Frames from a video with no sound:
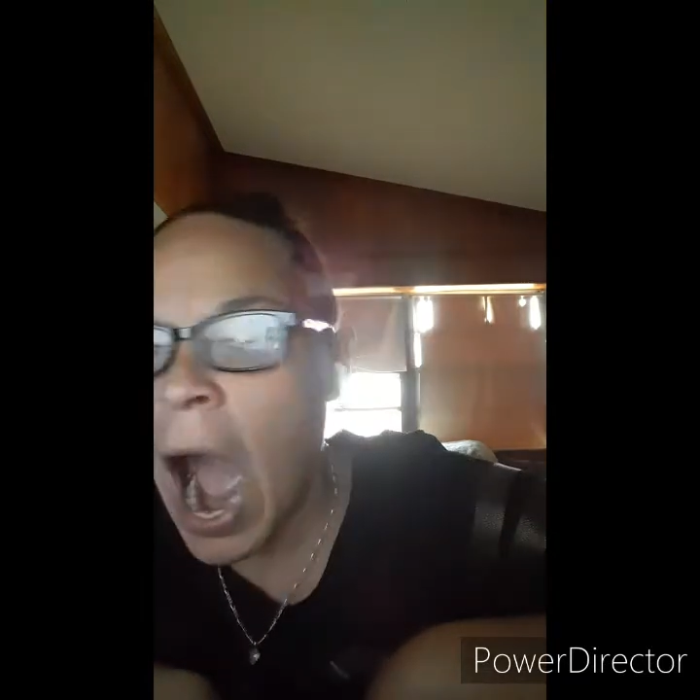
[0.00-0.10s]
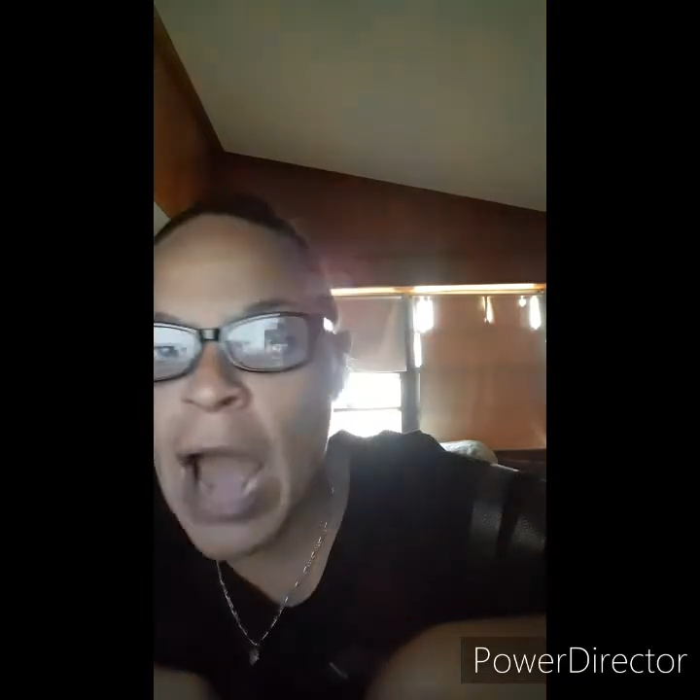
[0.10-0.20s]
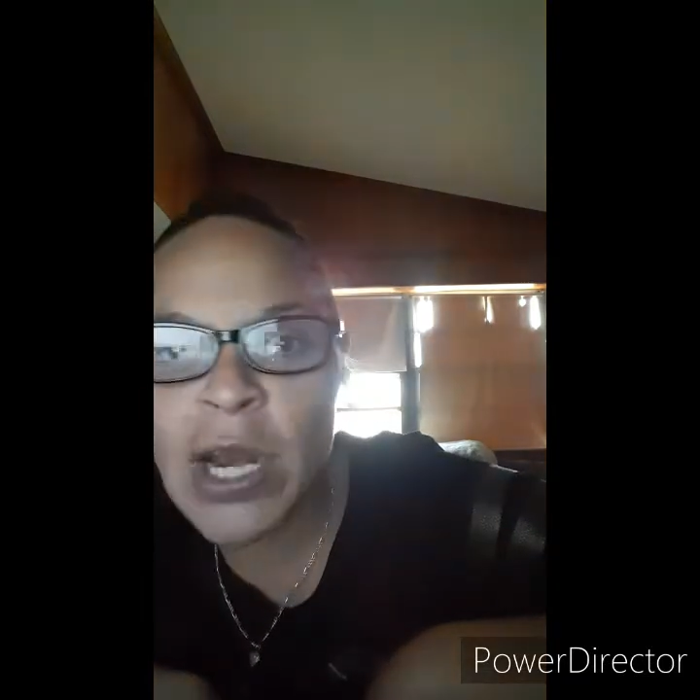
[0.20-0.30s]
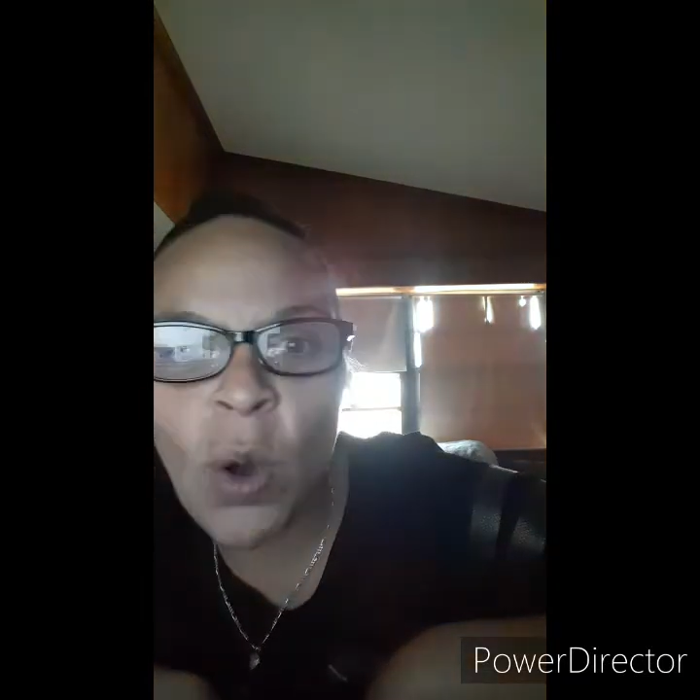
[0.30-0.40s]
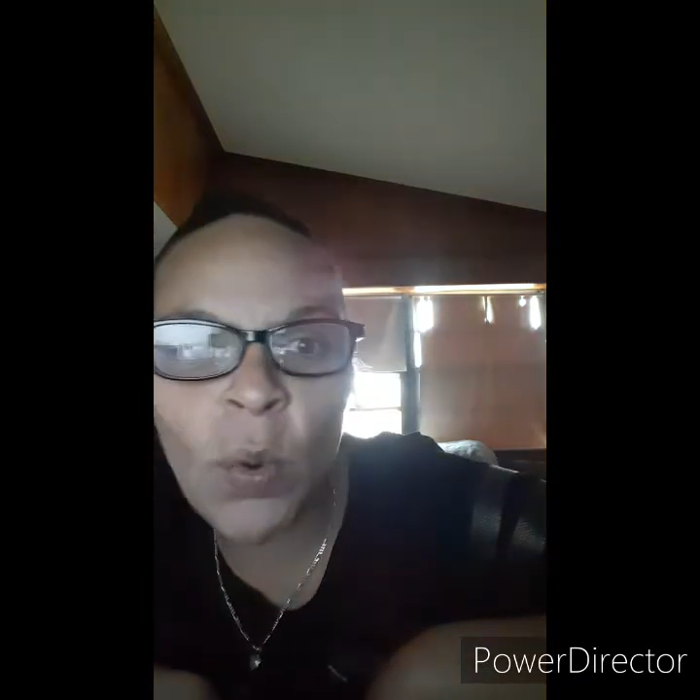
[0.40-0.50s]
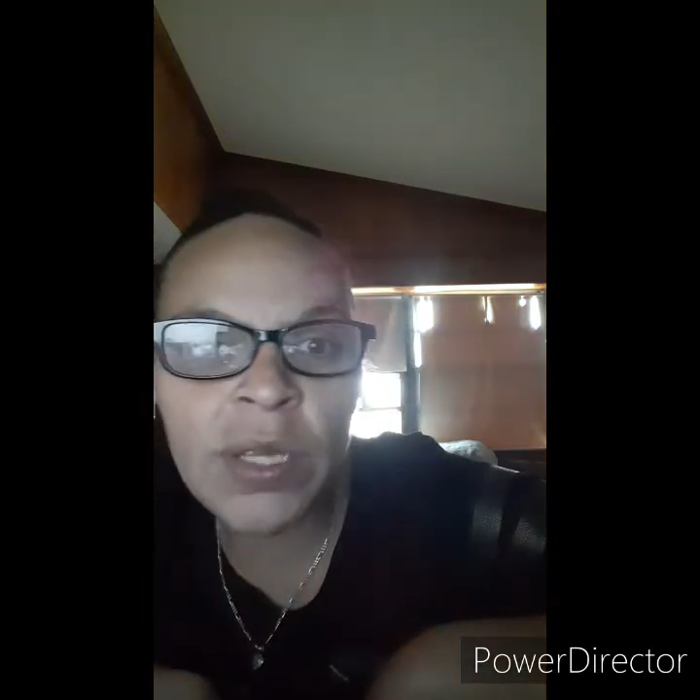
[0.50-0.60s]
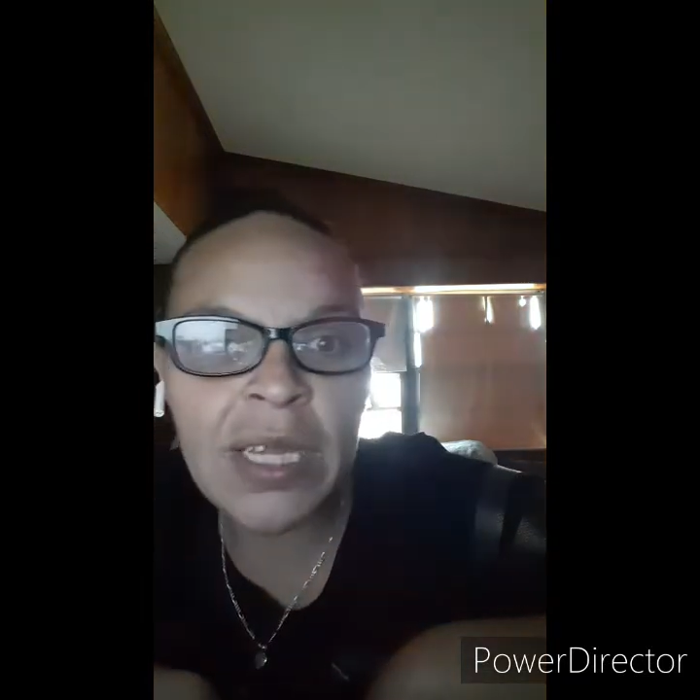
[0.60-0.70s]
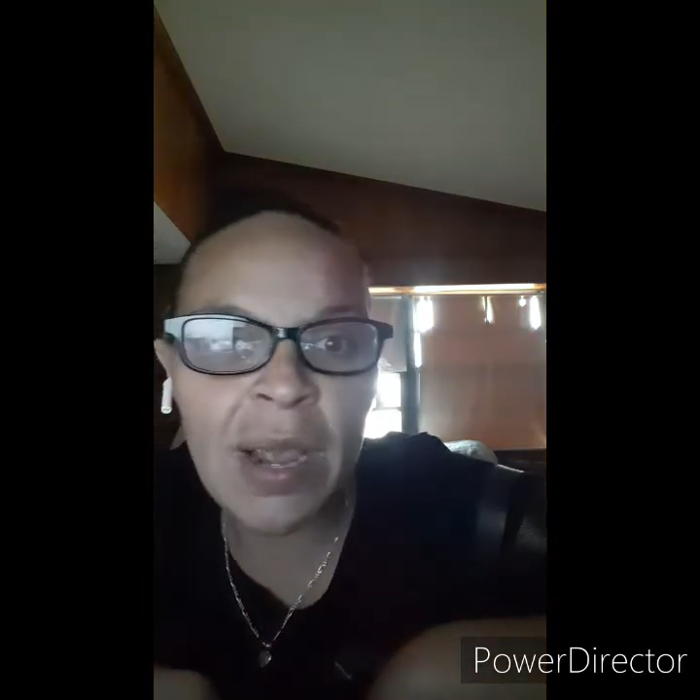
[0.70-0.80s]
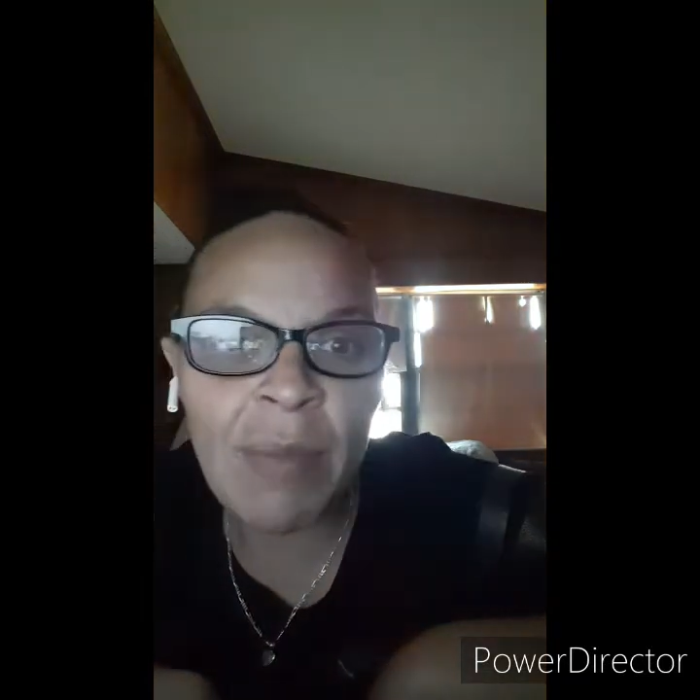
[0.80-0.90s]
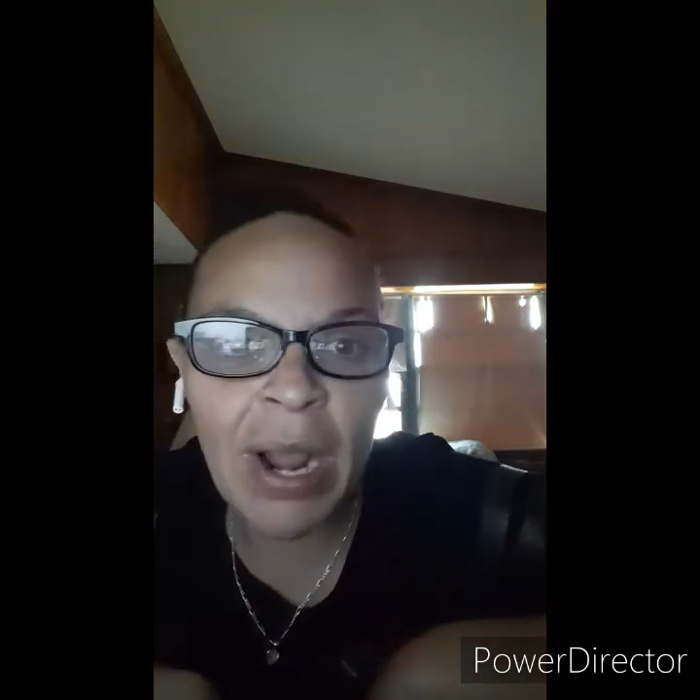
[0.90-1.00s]
I know what
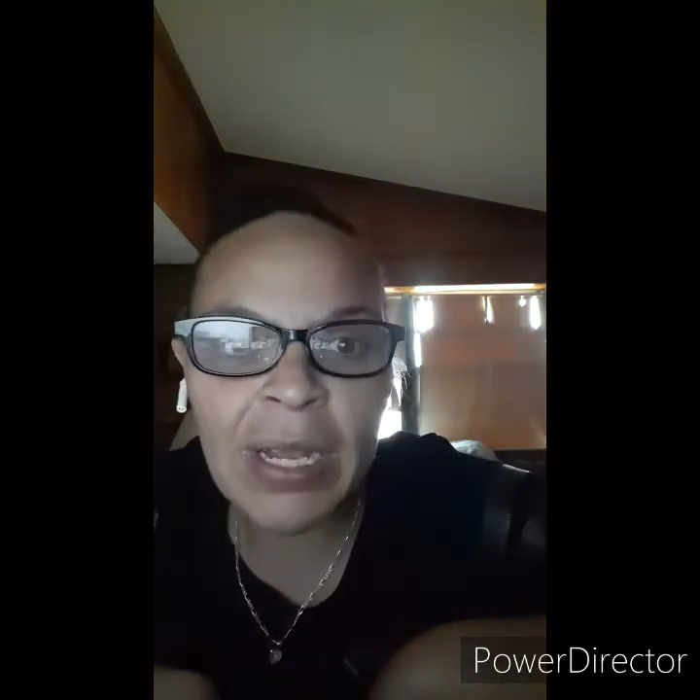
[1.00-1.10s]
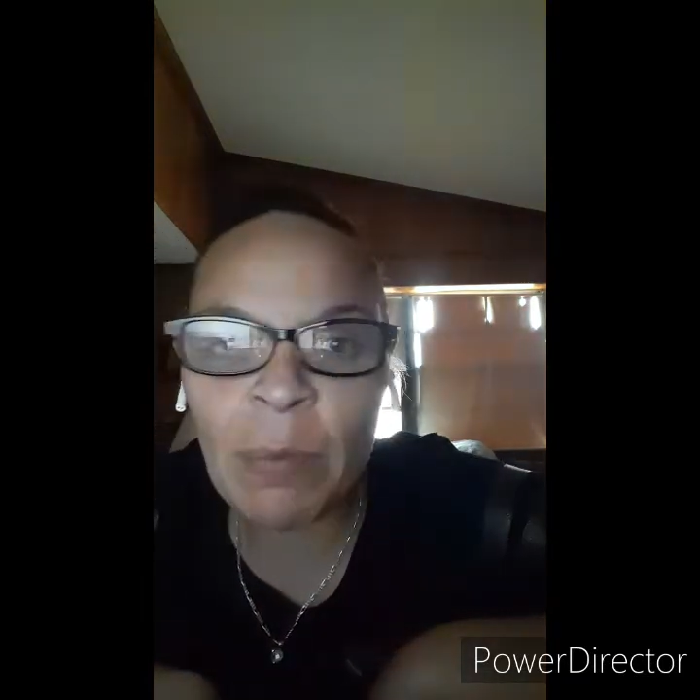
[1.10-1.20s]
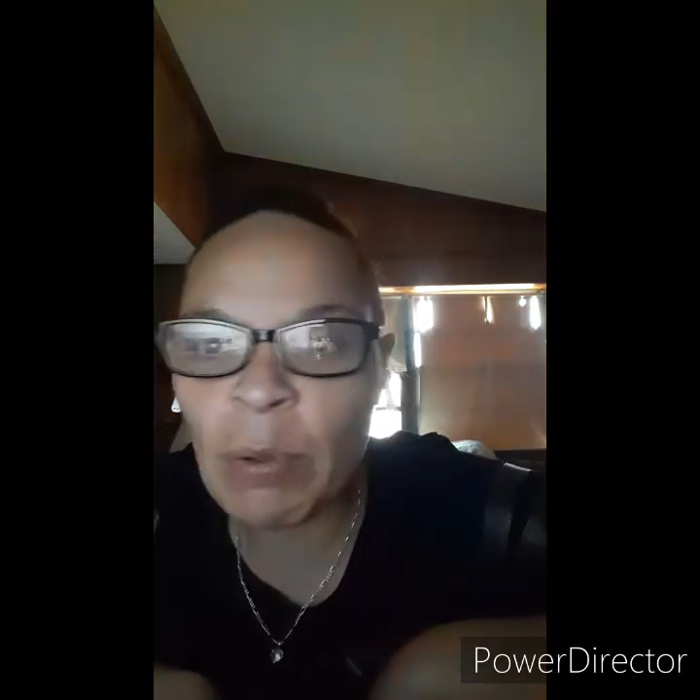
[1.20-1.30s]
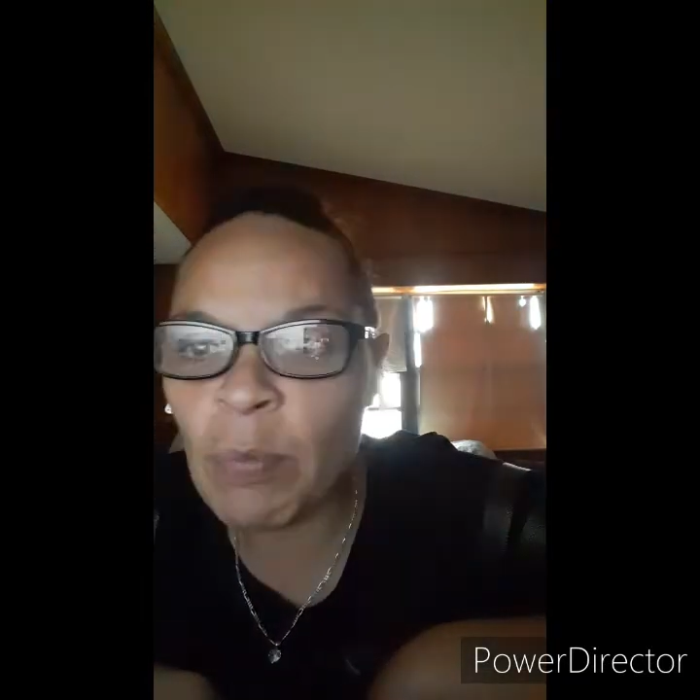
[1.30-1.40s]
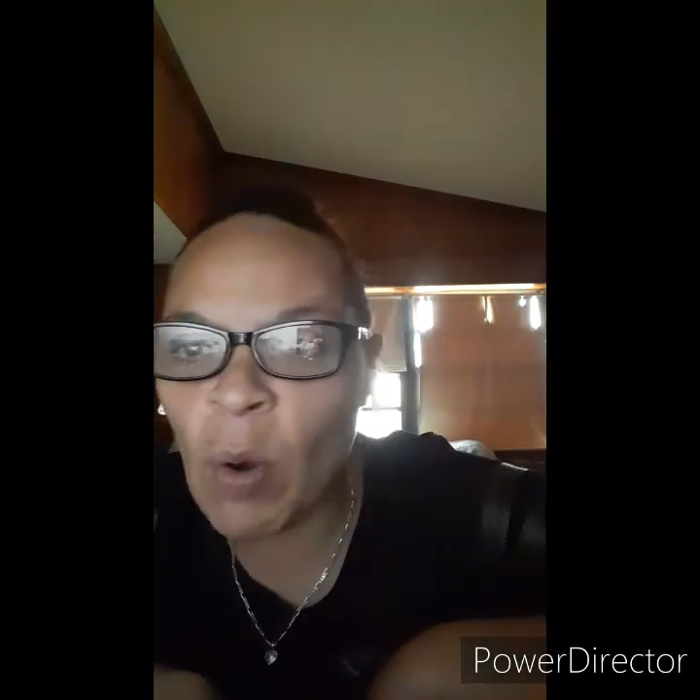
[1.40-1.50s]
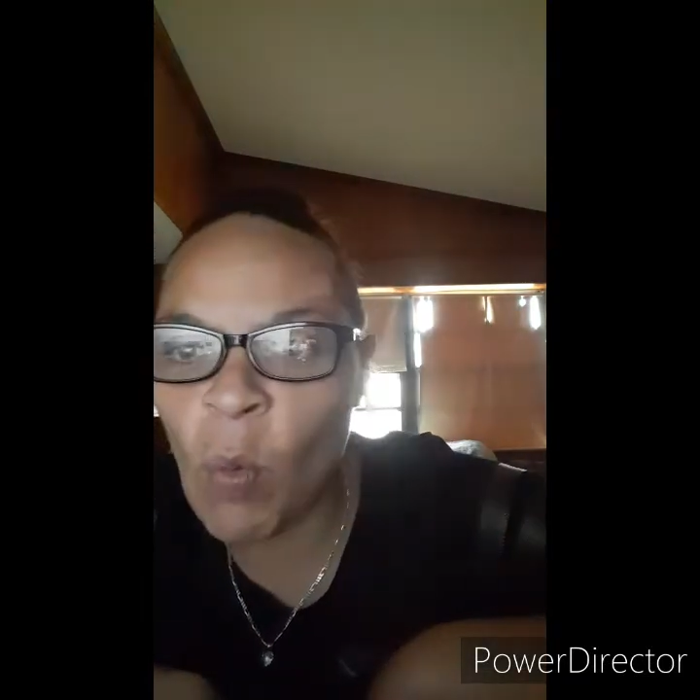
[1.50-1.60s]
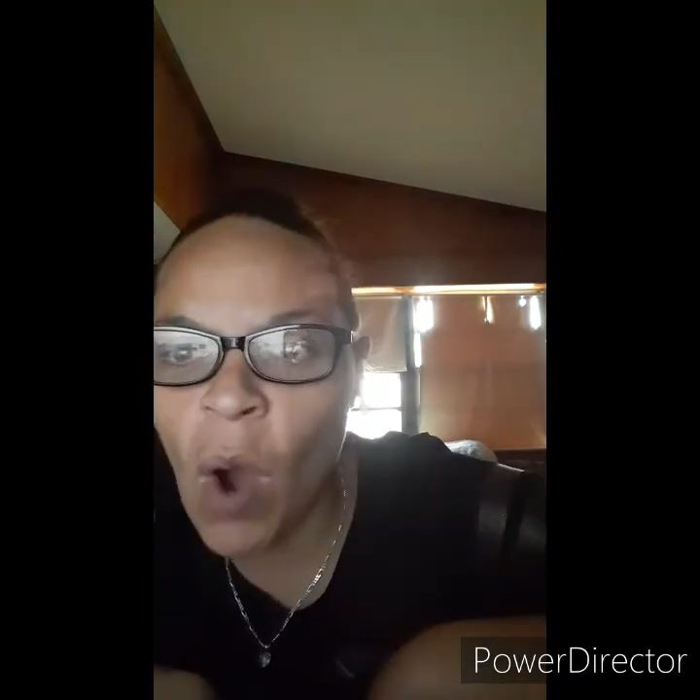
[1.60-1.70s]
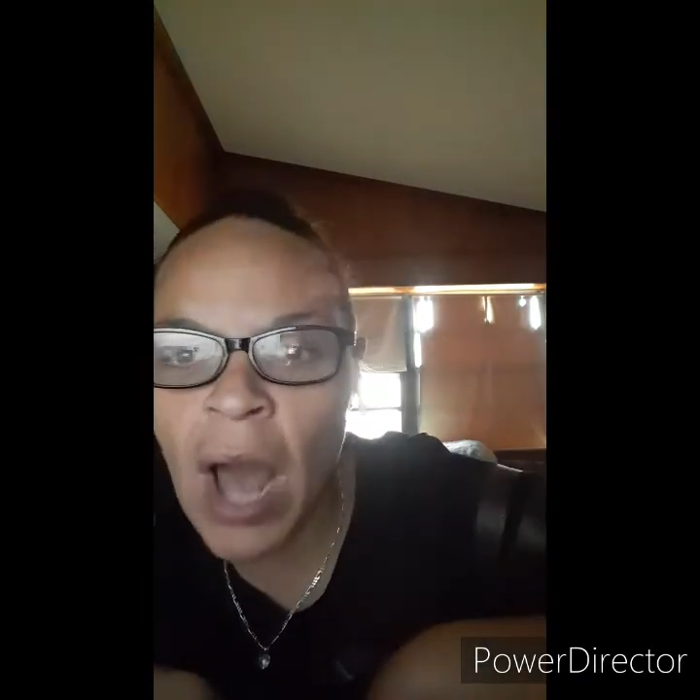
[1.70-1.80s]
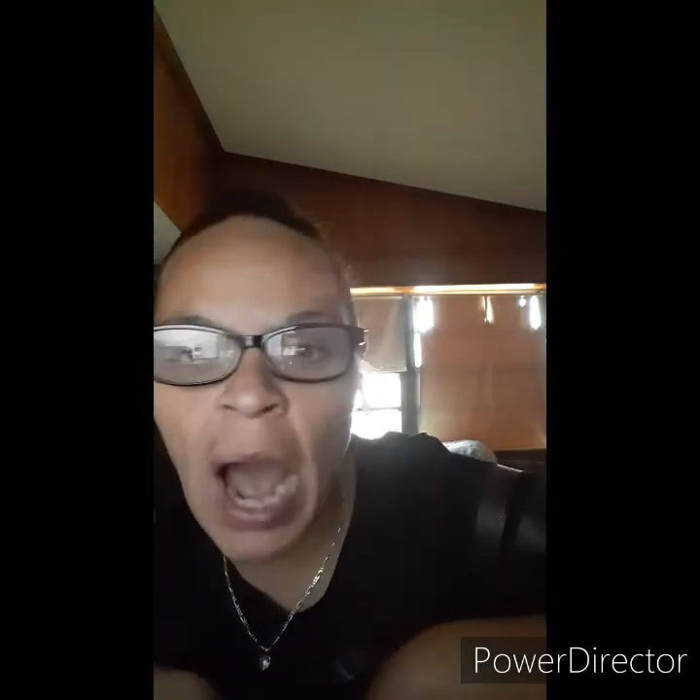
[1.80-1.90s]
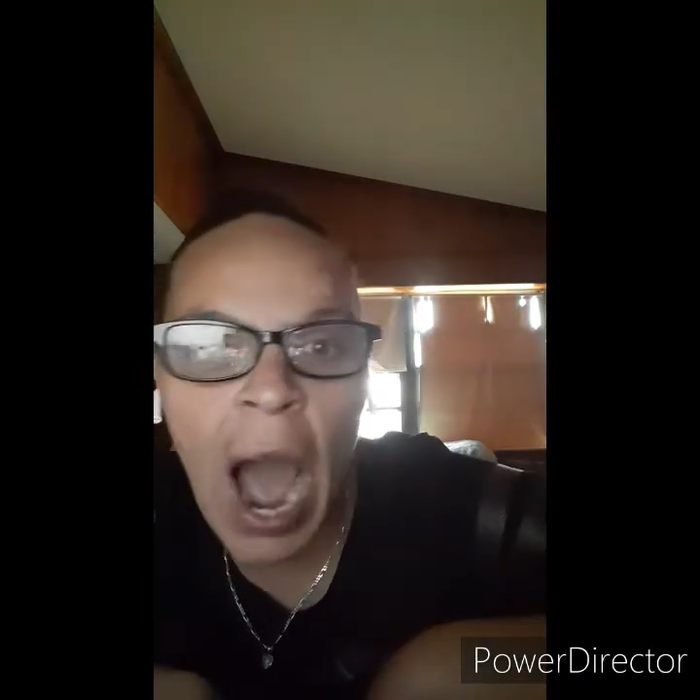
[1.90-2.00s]
the American people
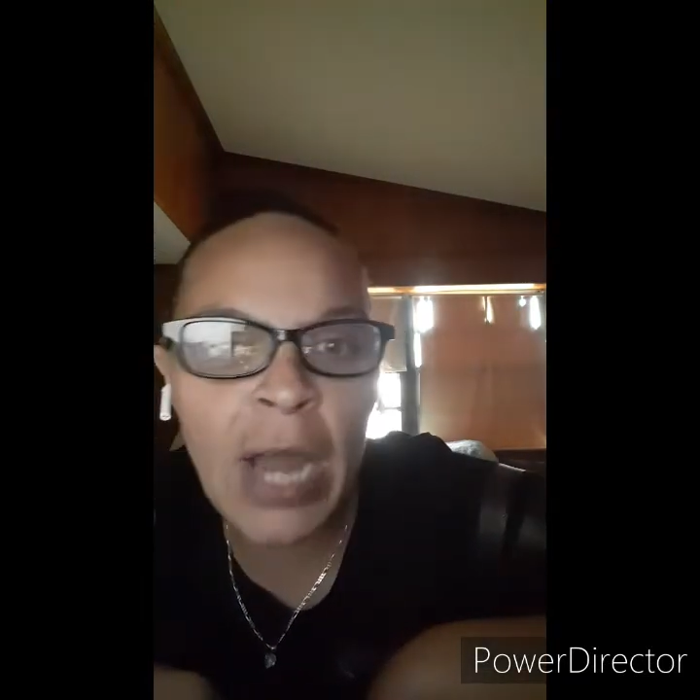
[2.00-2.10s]
want.